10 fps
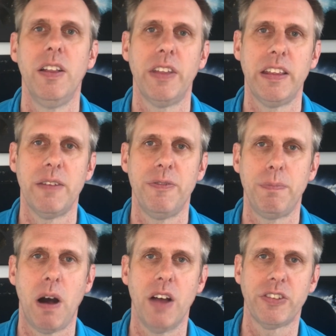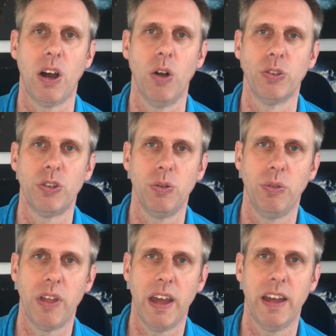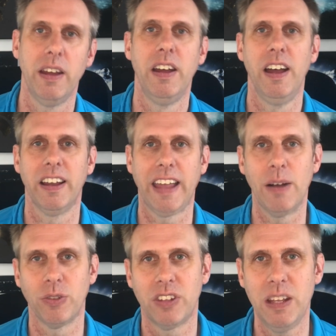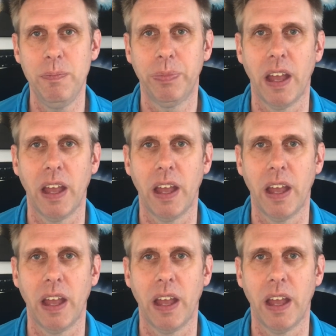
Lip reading: They then pass that on to their accounts team,